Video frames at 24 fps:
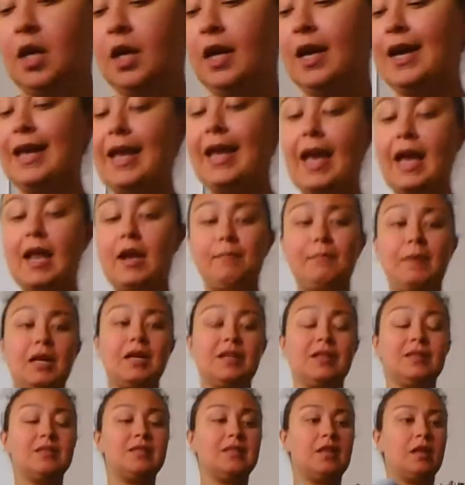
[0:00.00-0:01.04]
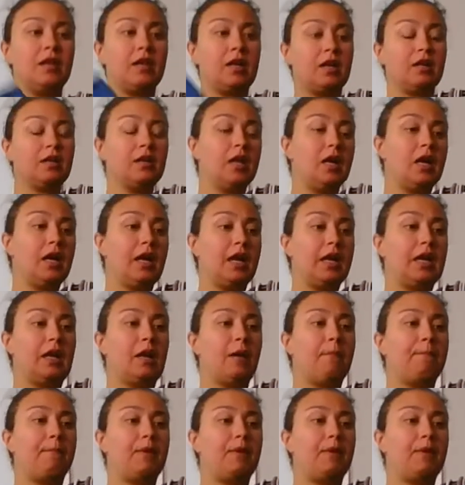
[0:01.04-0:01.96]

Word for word: Again, I'm not going to sell it online,